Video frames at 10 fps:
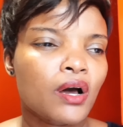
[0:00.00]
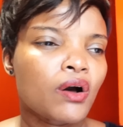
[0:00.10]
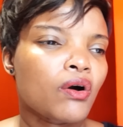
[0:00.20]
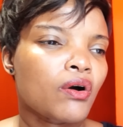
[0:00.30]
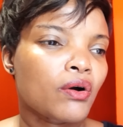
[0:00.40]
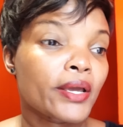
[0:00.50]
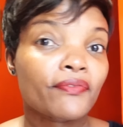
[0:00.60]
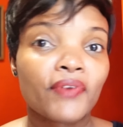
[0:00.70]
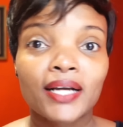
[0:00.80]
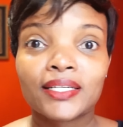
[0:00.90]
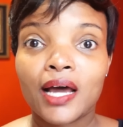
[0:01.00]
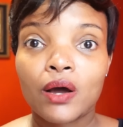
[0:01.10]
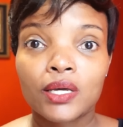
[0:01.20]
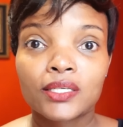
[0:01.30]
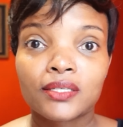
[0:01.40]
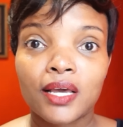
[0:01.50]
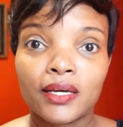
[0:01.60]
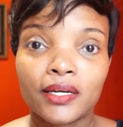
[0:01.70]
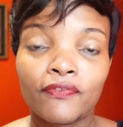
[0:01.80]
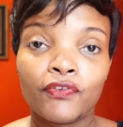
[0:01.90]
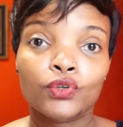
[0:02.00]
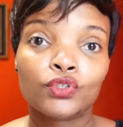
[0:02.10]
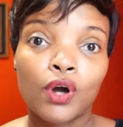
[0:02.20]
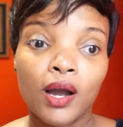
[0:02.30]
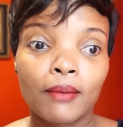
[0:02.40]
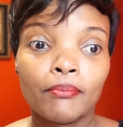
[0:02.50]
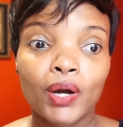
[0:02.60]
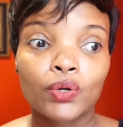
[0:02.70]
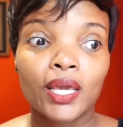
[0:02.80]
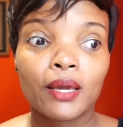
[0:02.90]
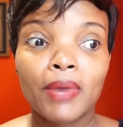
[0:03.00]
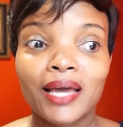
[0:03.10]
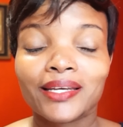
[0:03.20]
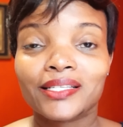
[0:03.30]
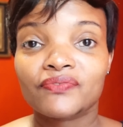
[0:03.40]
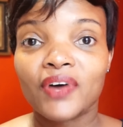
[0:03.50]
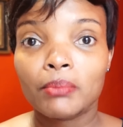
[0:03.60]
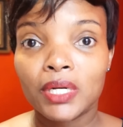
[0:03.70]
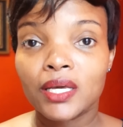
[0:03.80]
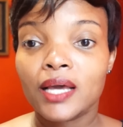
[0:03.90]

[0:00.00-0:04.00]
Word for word: Oh, in fact, now he said, if you talk about him and his family,